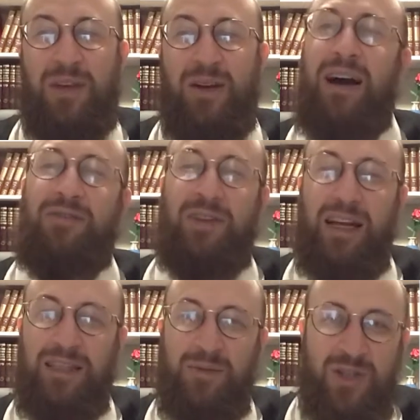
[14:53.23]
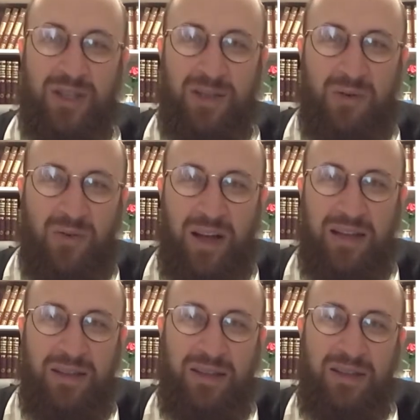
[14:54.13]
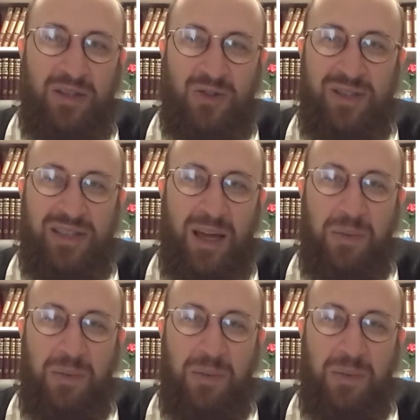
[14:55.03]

I have to ask him a shus before I destroy Saddam.